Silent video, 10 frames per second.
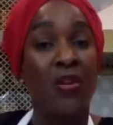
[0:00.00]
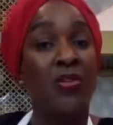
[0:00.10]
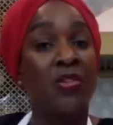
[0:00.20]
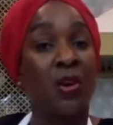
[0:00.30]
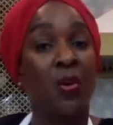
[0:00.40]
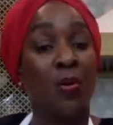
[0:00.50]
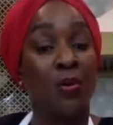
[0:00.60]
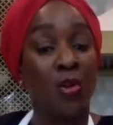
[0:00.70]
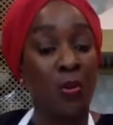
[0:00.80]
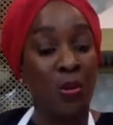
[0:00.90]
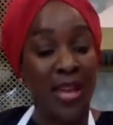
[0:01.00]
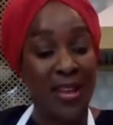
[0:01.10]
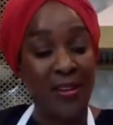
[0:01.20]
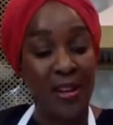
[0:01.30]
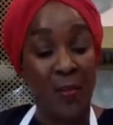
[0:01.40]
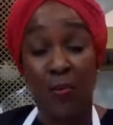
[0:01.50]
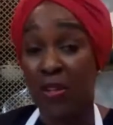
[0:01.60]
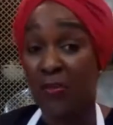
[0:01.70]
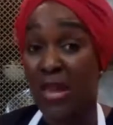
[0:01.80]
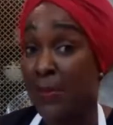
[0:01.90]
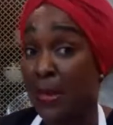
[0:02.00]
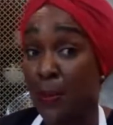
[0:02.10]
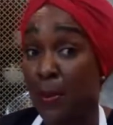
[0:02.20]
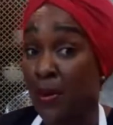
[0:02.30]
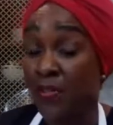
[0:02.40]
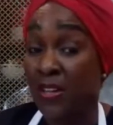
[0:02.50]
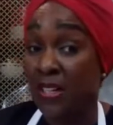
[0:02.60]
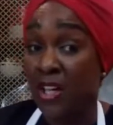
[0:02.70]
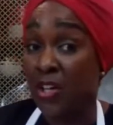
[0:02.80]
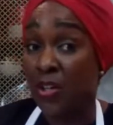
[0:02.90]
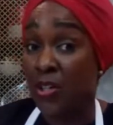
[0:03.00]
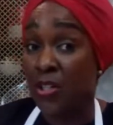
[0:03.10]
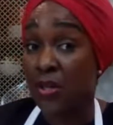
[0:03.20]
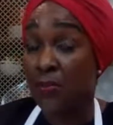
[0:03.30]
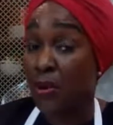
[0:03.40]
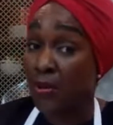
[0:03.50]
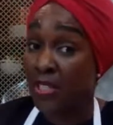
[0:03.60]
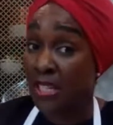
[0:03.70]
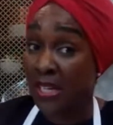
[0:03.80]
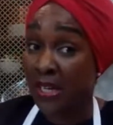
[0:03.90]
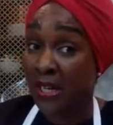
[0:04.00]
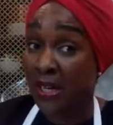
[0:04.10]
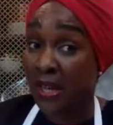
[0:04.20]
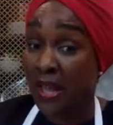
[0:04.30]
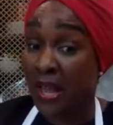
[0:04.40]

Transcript: So you will end up with maybe perfectly cooked protein,